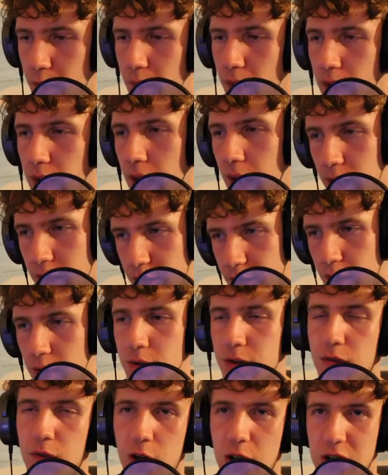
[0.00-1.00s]
And in terms of
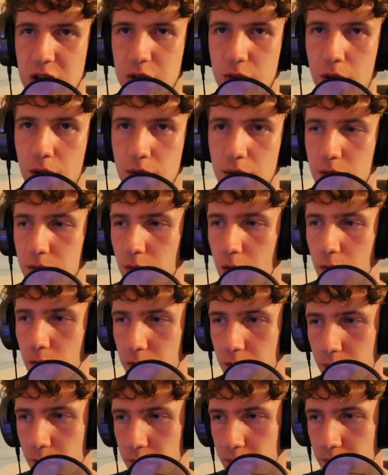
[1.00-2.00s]
Ark Survival Evolved,
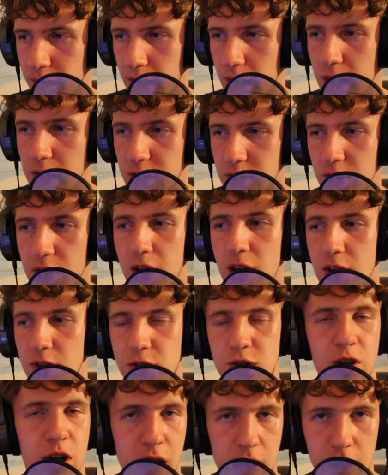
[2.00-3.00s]
it's an S
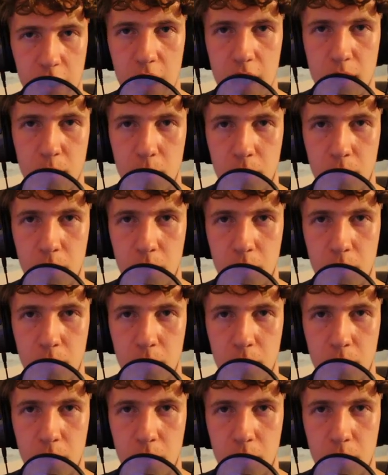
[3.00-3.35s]
tier game.